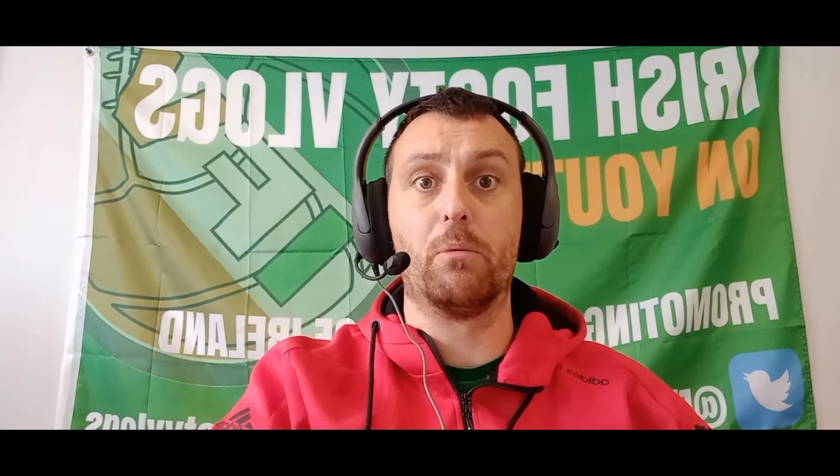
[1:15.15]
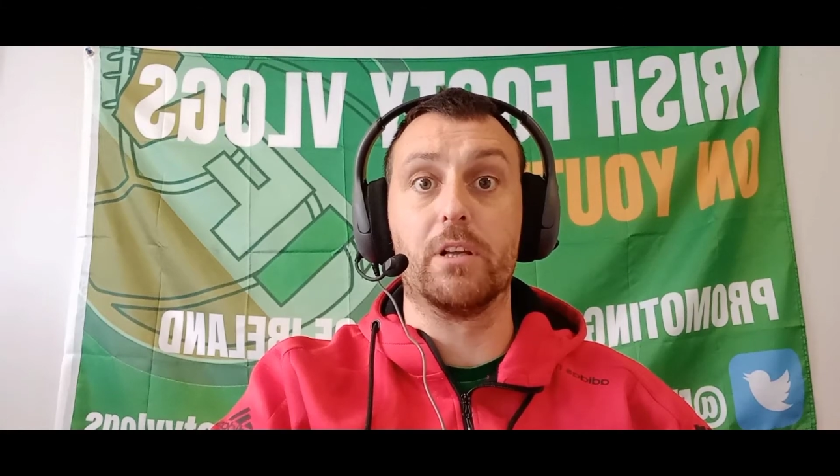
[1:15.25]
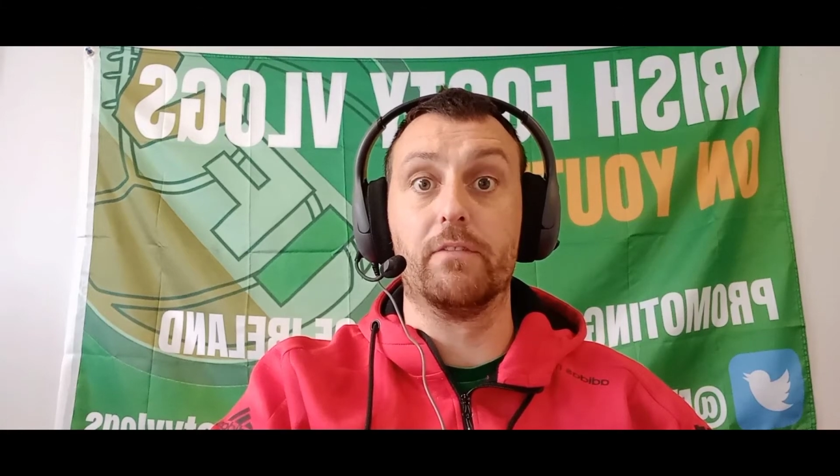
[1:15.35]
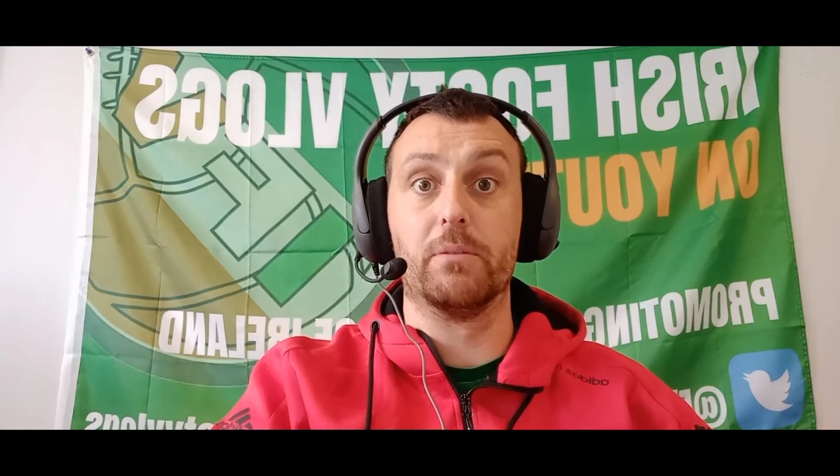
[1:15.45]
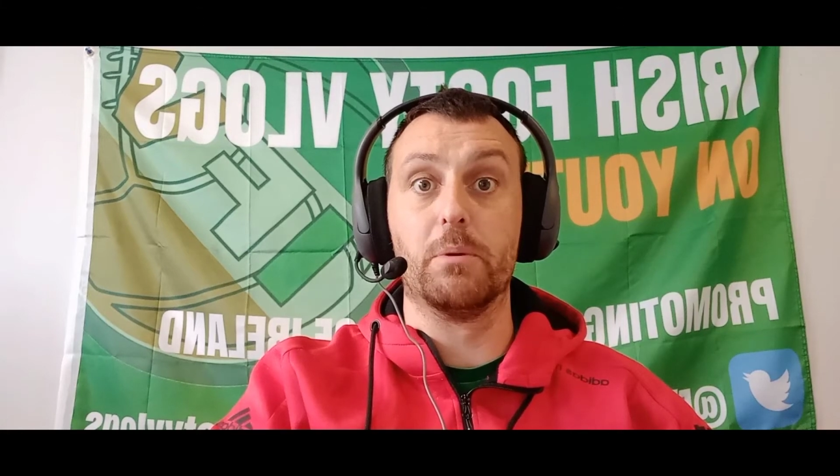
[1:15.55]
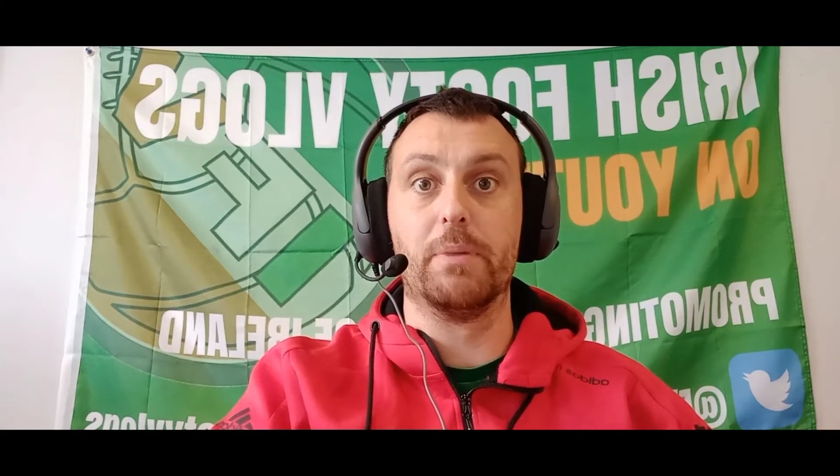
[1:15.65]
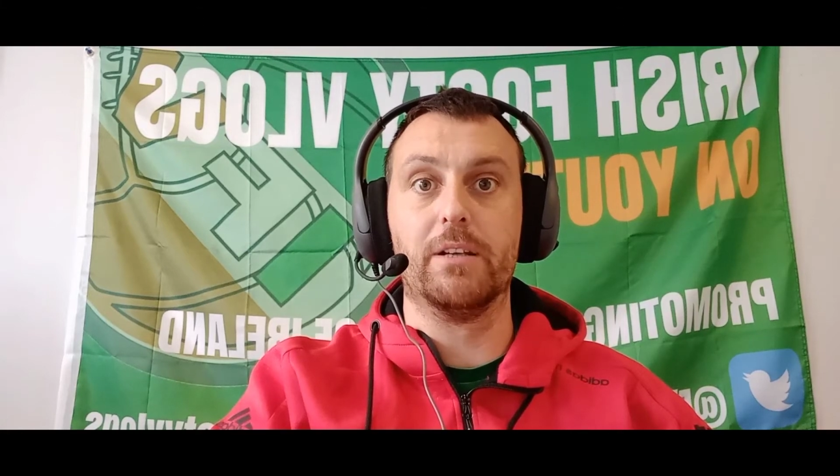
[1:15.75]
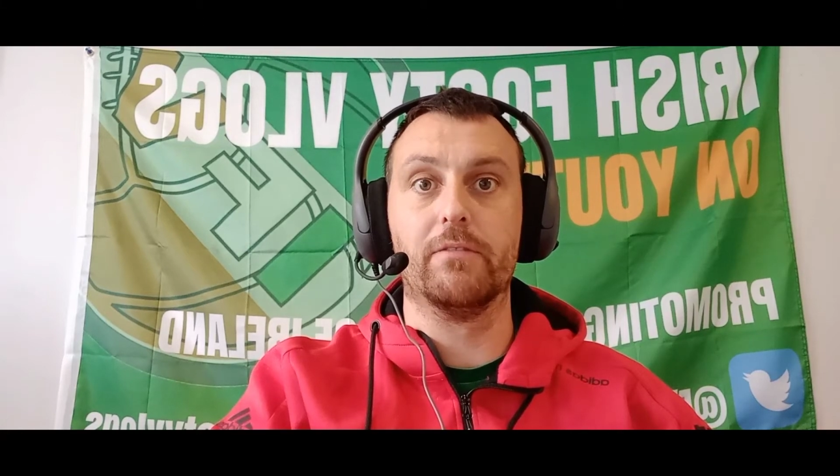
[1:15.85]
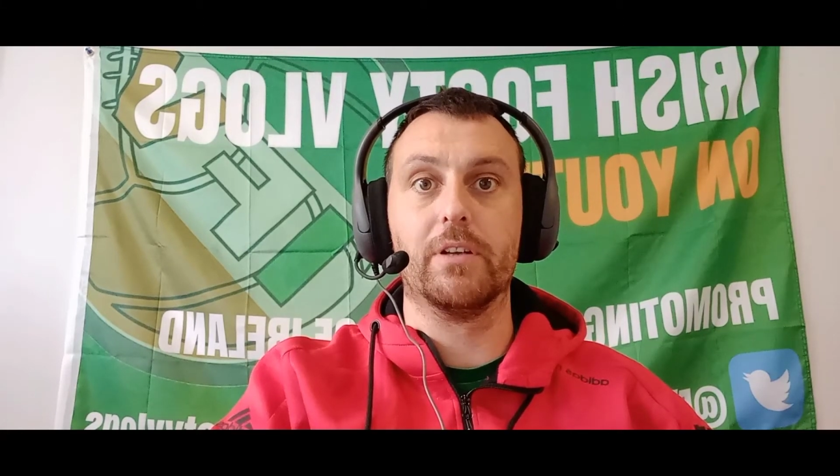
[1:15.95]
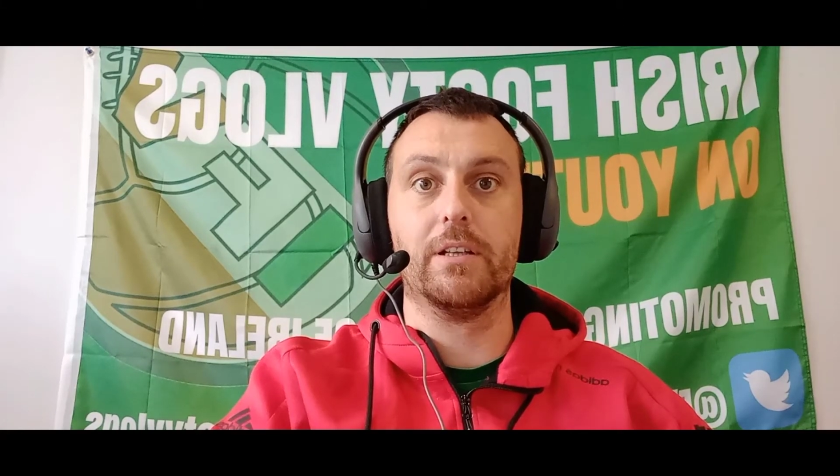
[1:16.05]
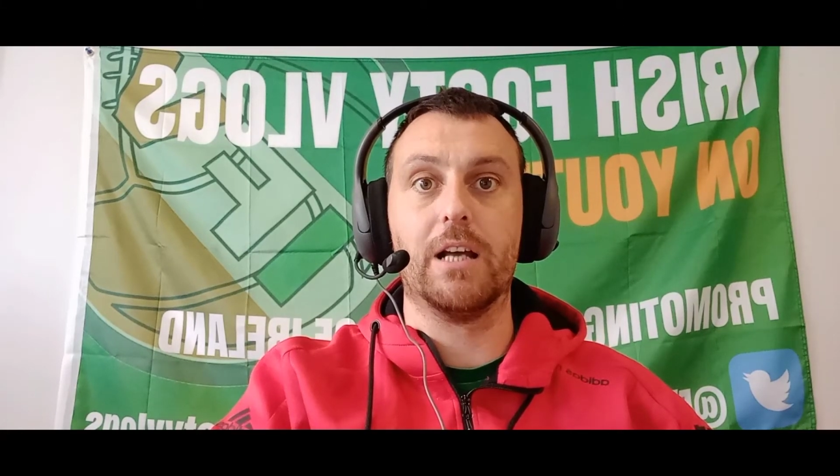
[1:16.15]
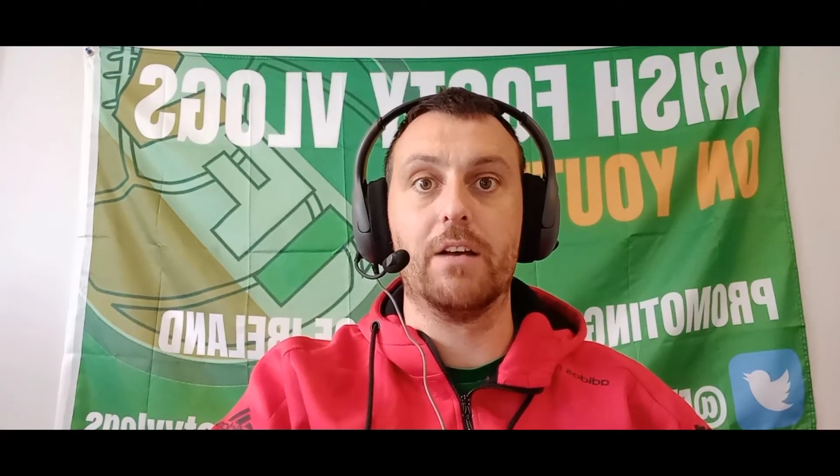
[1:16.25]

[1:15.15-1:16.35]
will give them a bit of an